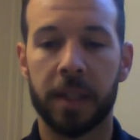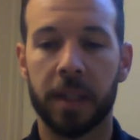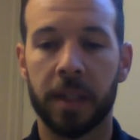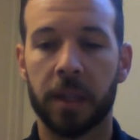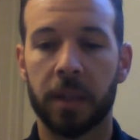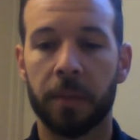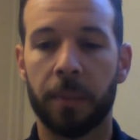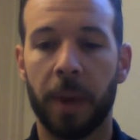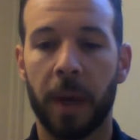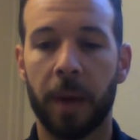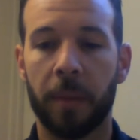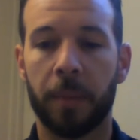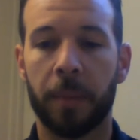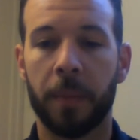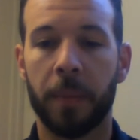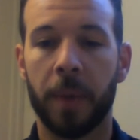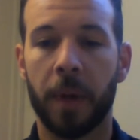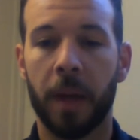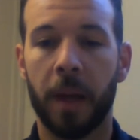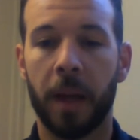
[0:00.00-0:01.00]
this
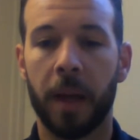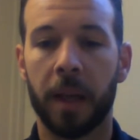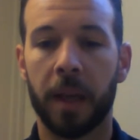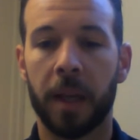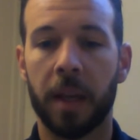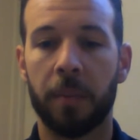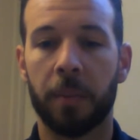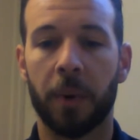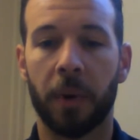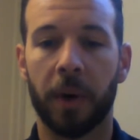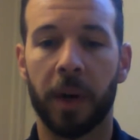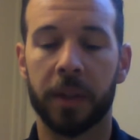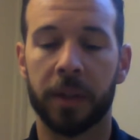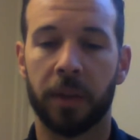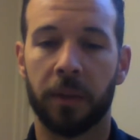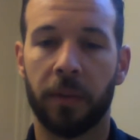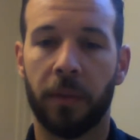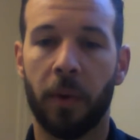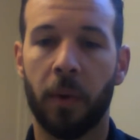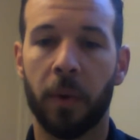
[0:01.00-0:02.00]
and keep progressing
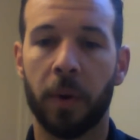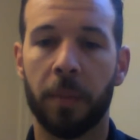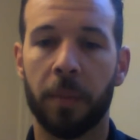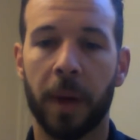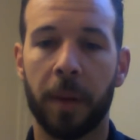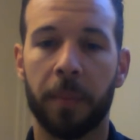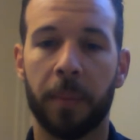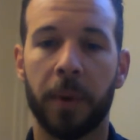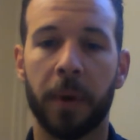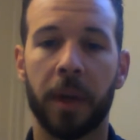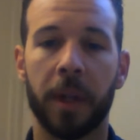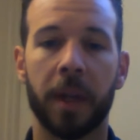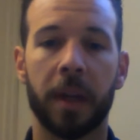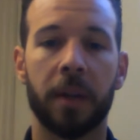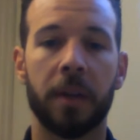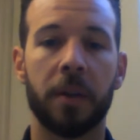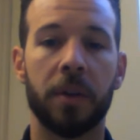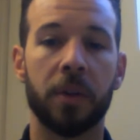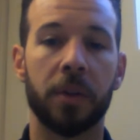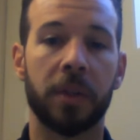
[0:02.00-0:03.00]
forward by putting a
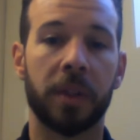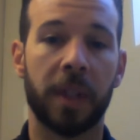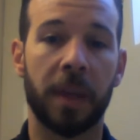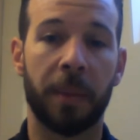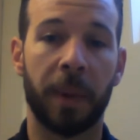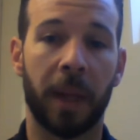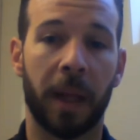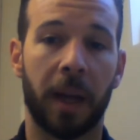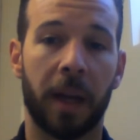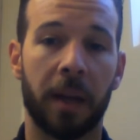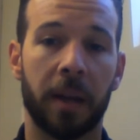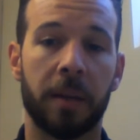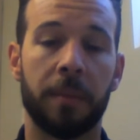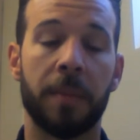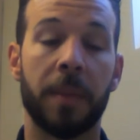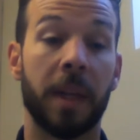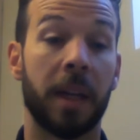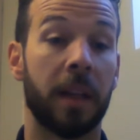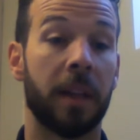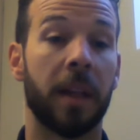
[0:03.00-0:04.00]
new stimuli in,
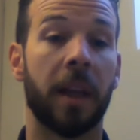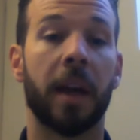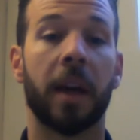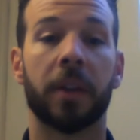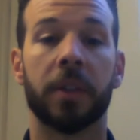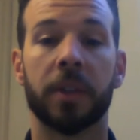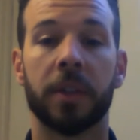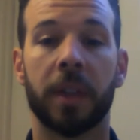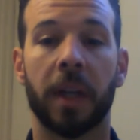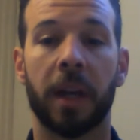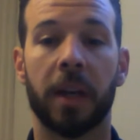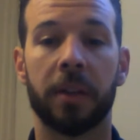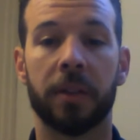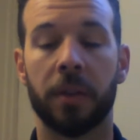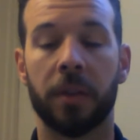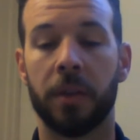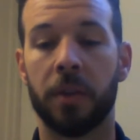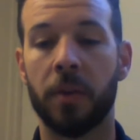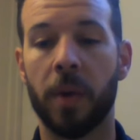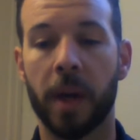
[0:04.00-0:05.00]
meaning the exercise. And
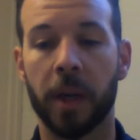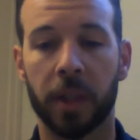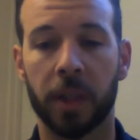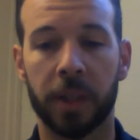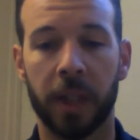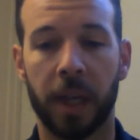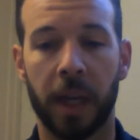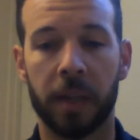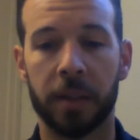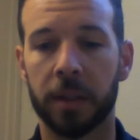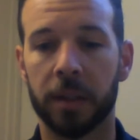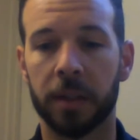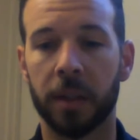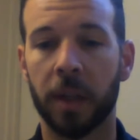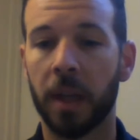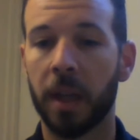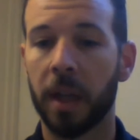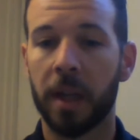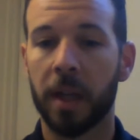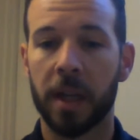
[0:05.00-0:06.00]
the new exercise is
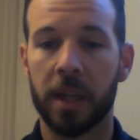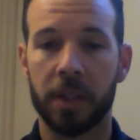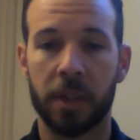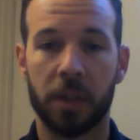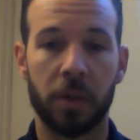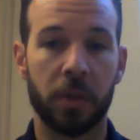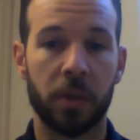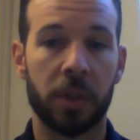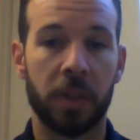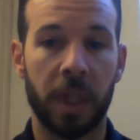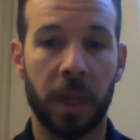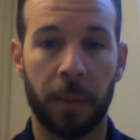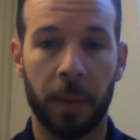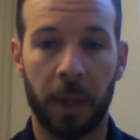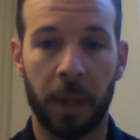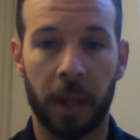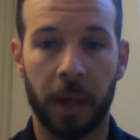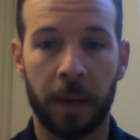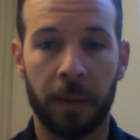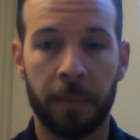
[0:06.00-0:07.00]
a new
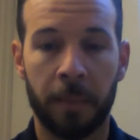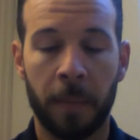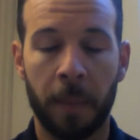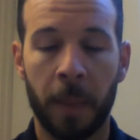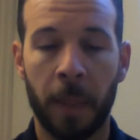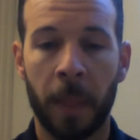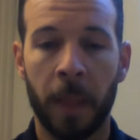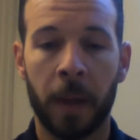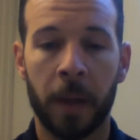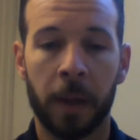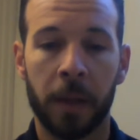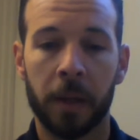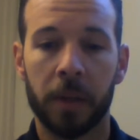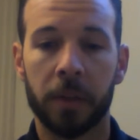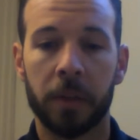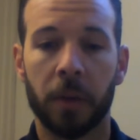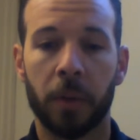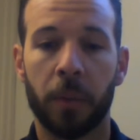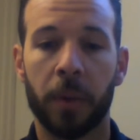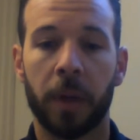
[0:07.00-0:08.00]
stimuli.
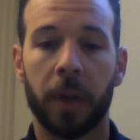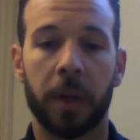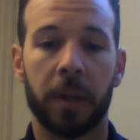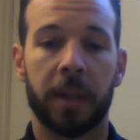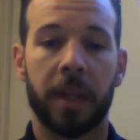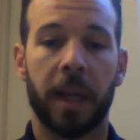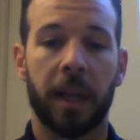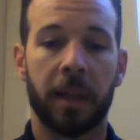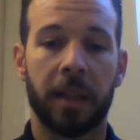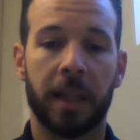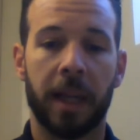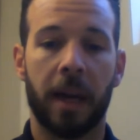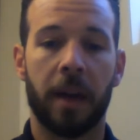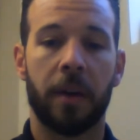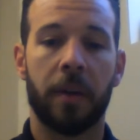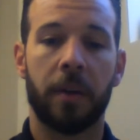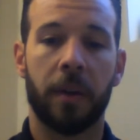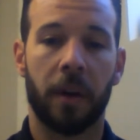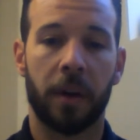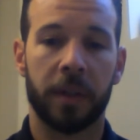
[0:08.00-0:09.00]
So we can take
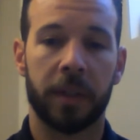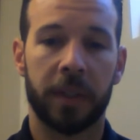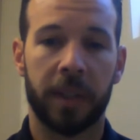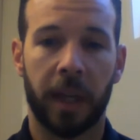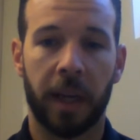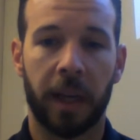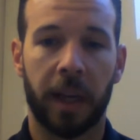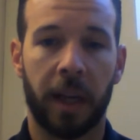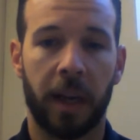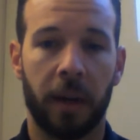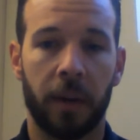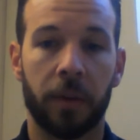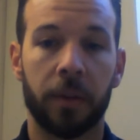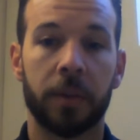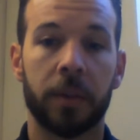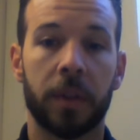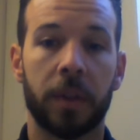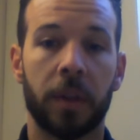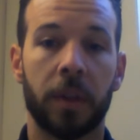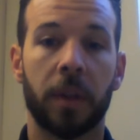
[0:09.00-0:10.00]
down our set
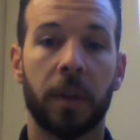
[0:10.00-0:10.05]
count,